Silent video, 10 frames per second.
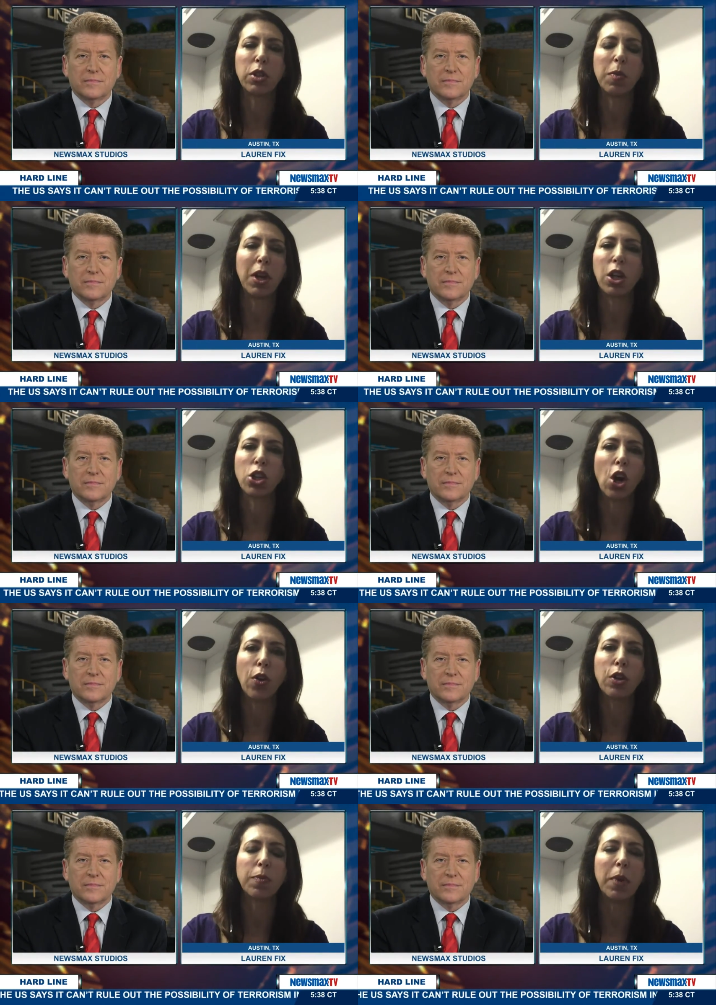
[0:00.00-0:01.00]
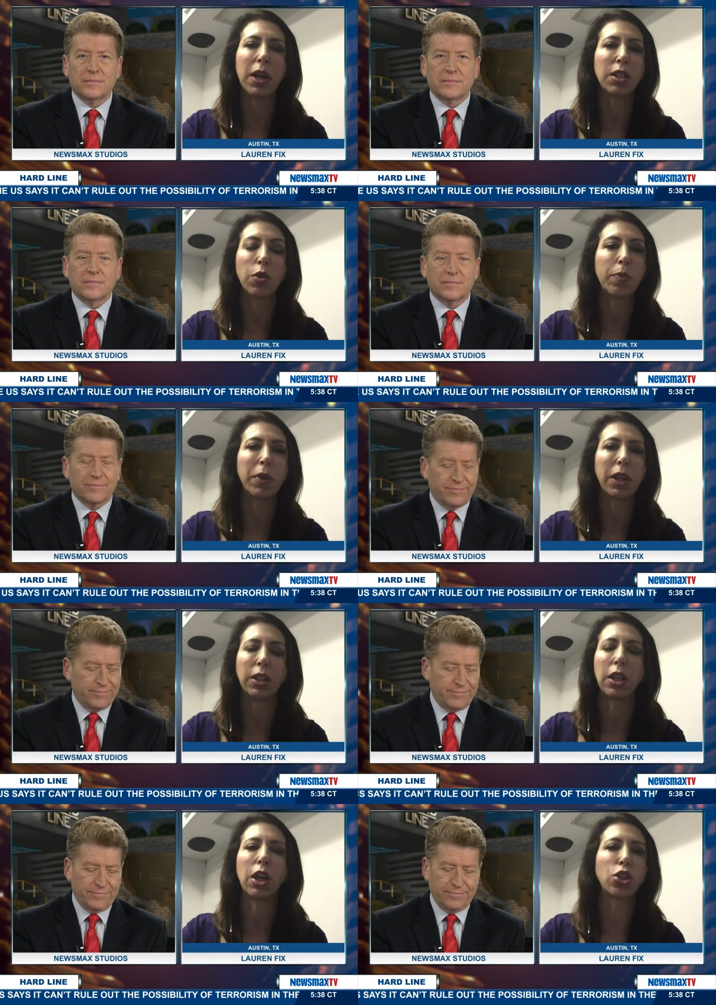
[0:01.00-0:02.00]
Speaker 1: to be. Because all those monies that we've been
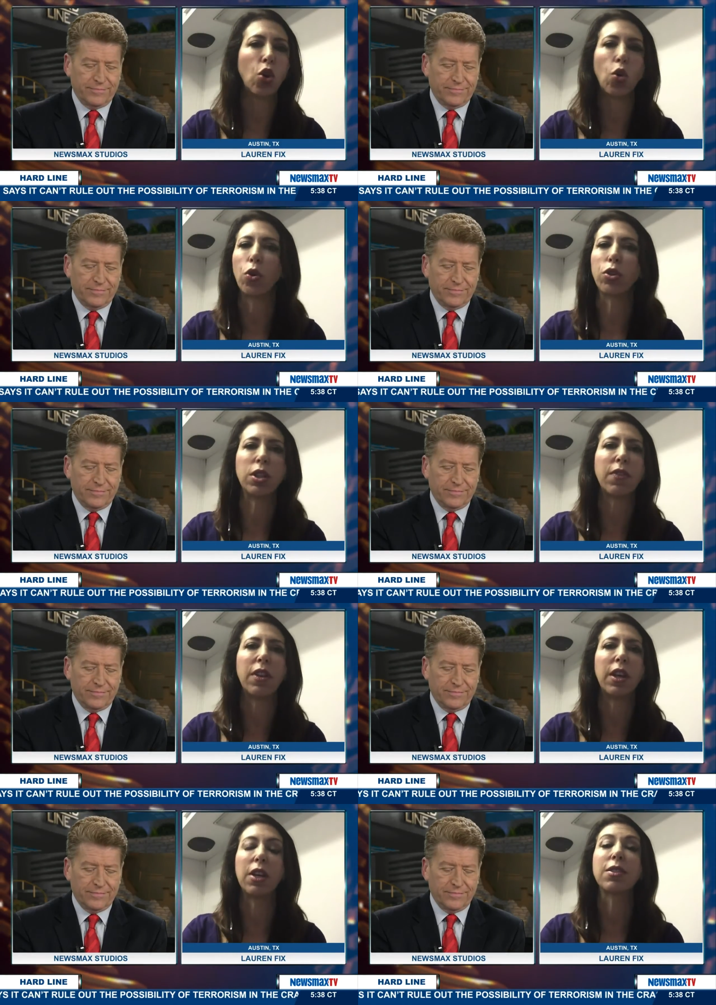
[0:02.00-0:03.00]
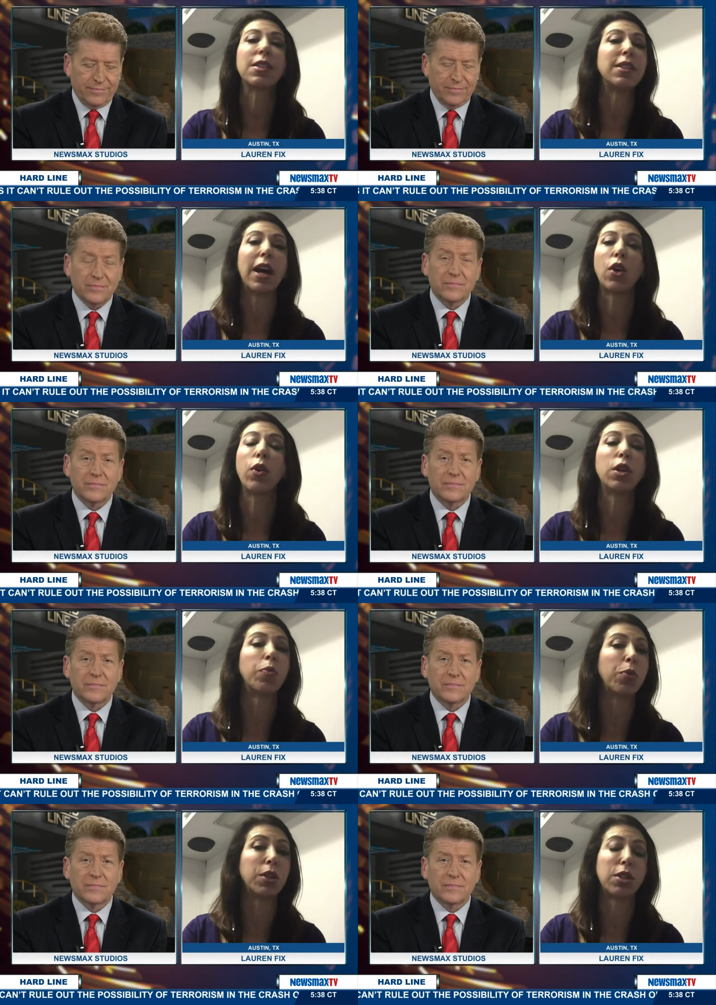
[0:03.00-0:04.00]
collecting on toll roads and everything else is not going to
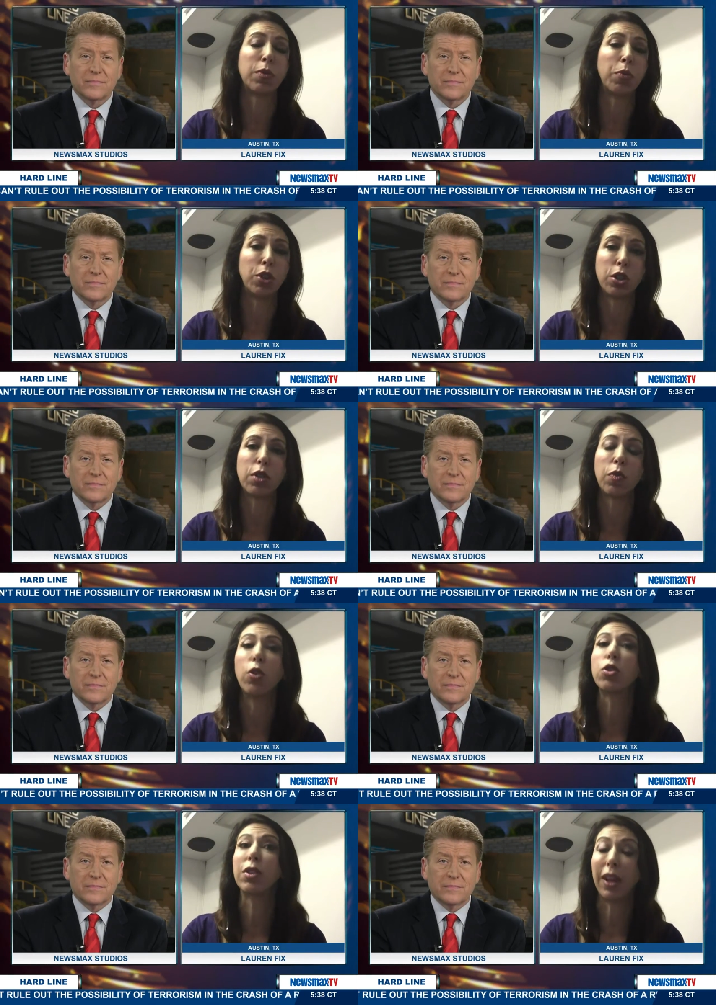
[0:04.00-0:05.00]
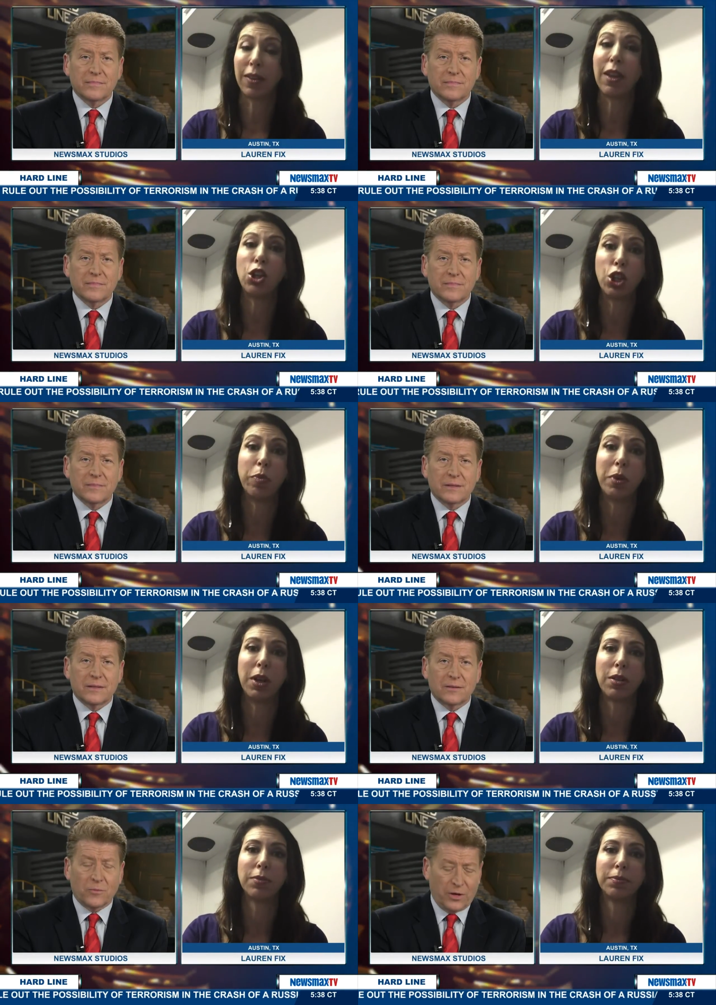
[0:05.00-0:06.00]
bridge, bridges and roads like they should
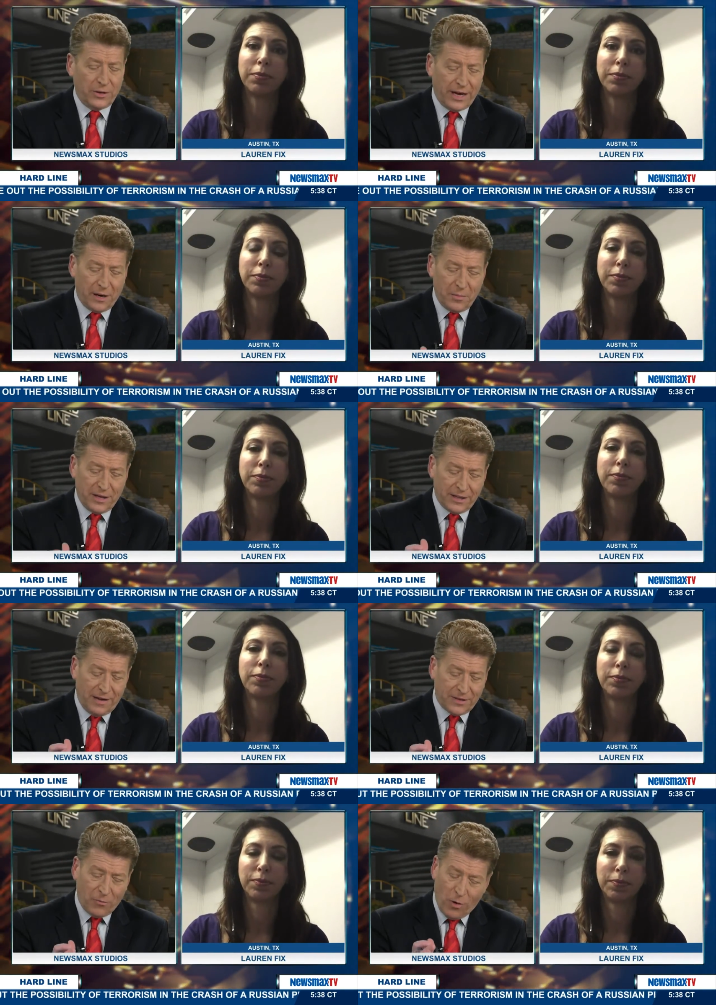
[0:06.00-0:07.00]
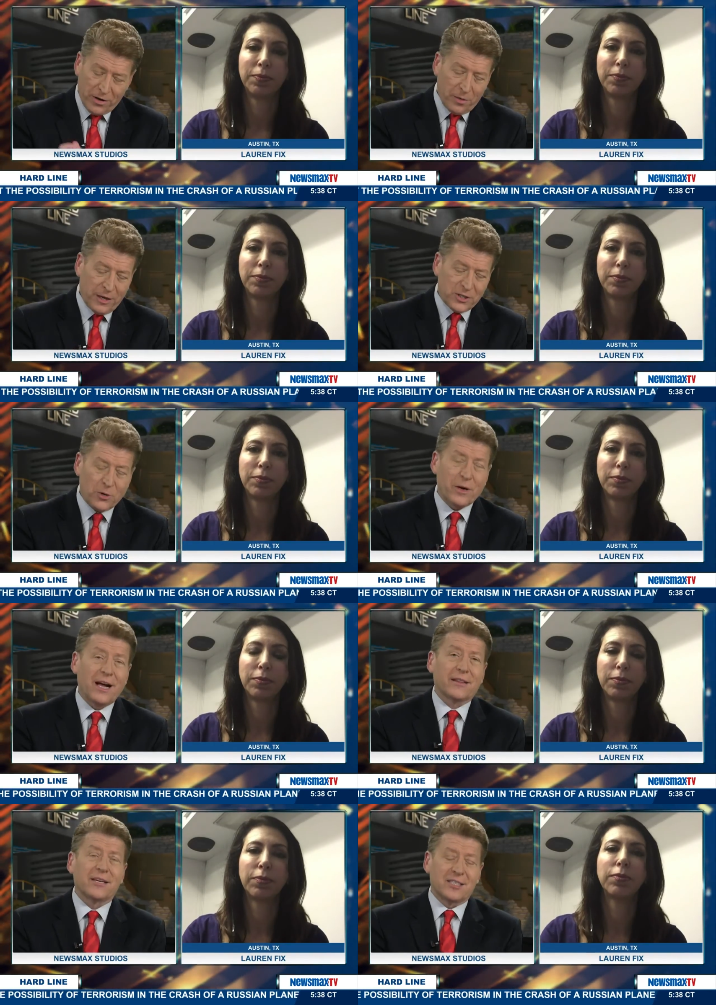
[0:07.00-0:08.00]
be.
Speaker 2: We only got a minute left. I wanted to make sure we
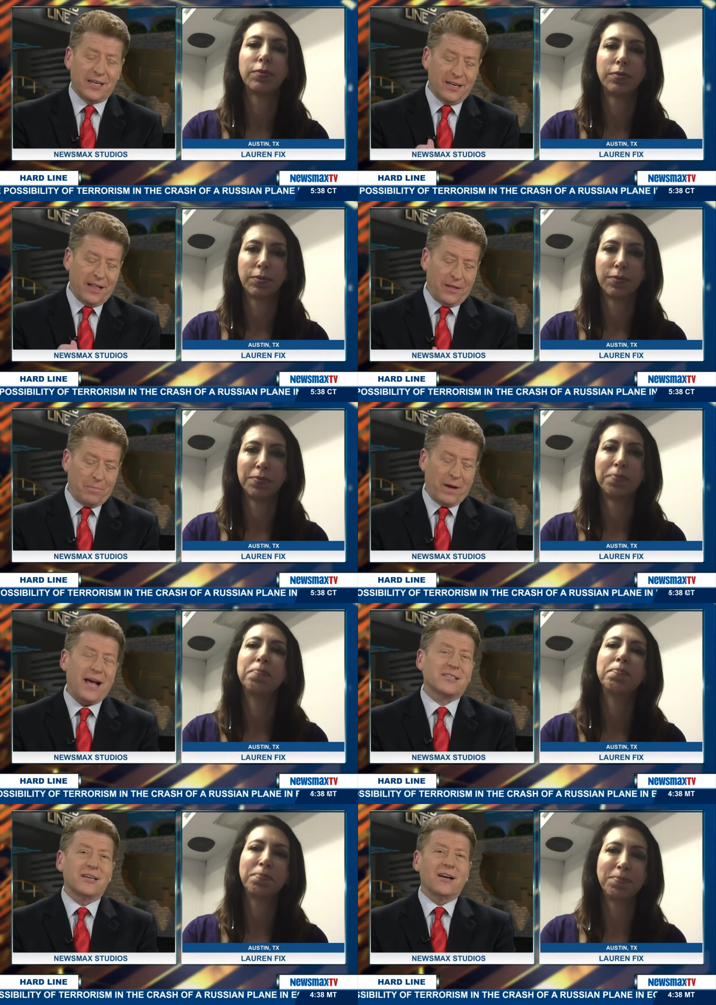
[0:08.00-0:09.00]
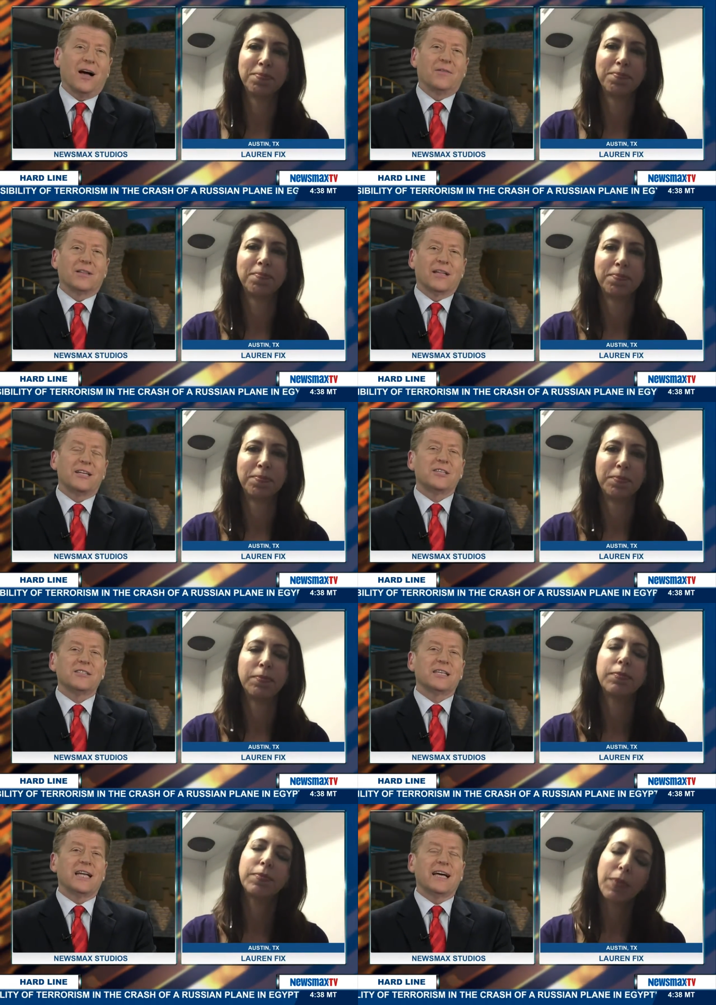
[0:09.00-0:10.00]
got this in. The passing mm -hmm. of a legend
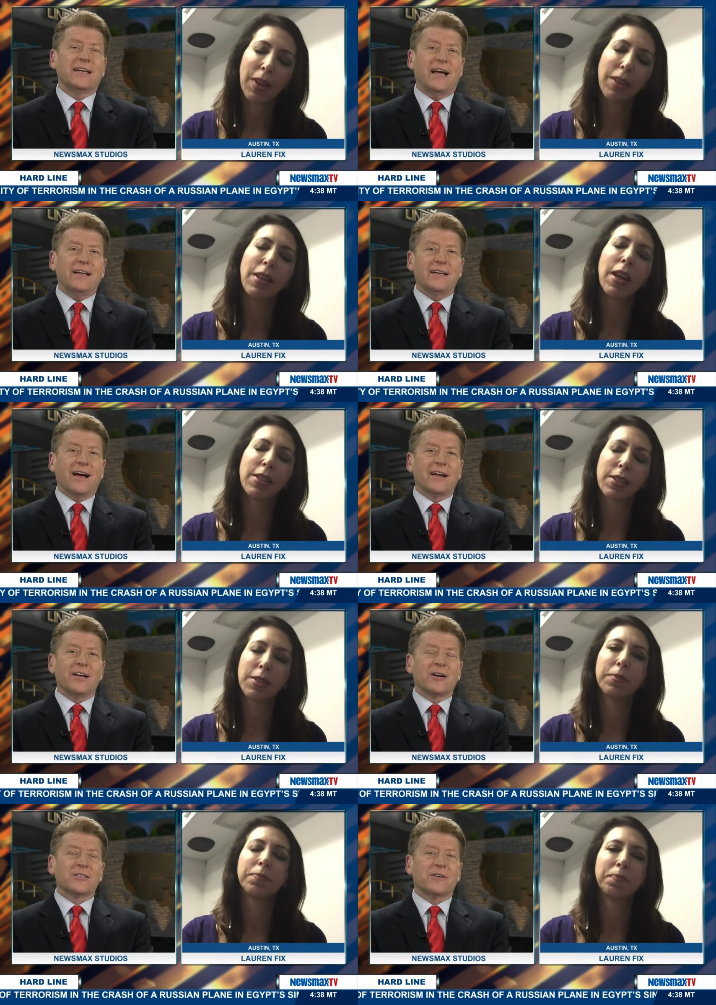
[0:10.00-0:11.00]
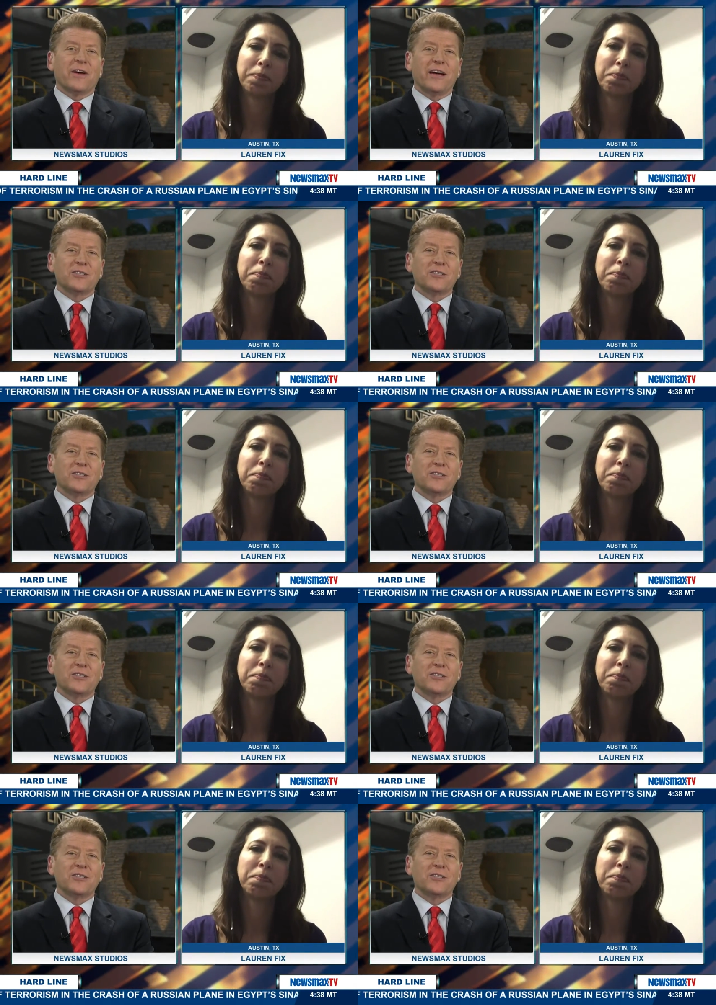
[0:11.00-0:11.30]
today at 89 yes. years of age,